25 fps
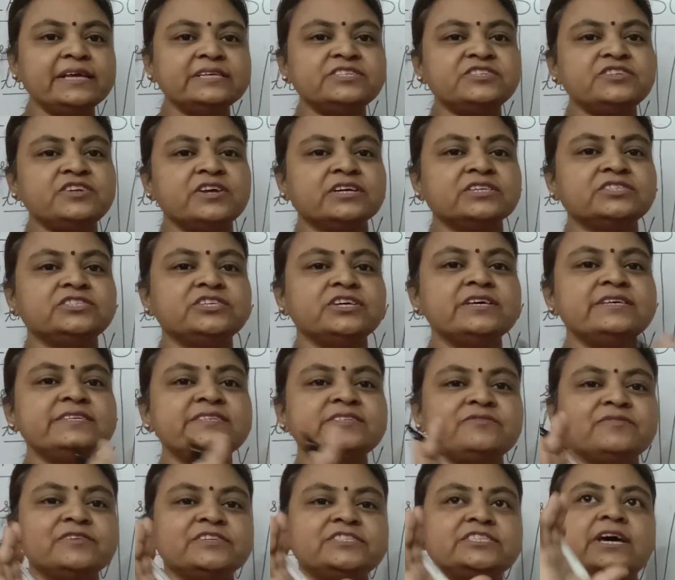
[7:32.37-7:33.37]

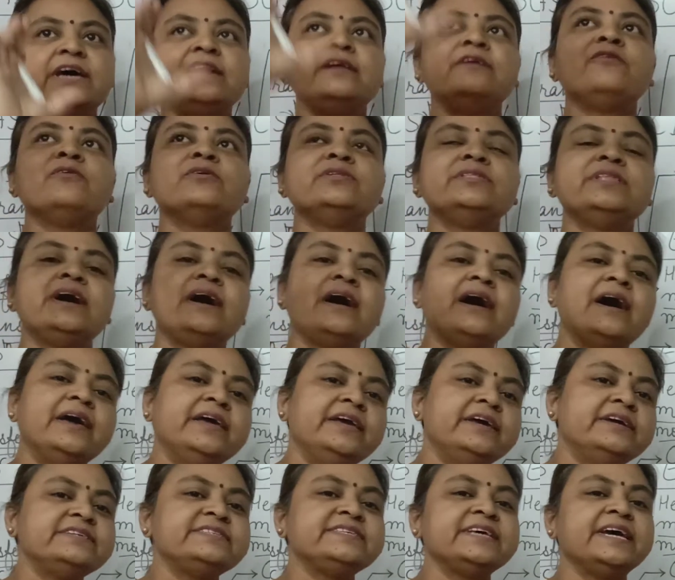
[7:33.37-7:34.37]
structures which are on the
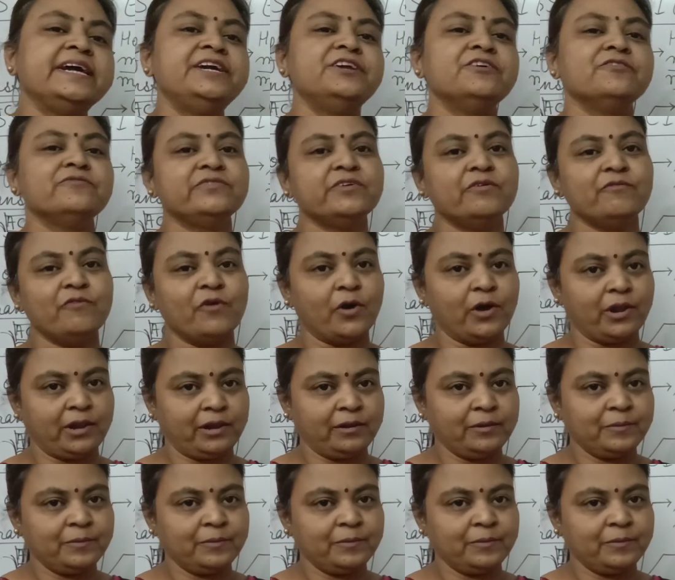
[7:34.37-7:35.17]
higher side of the wall.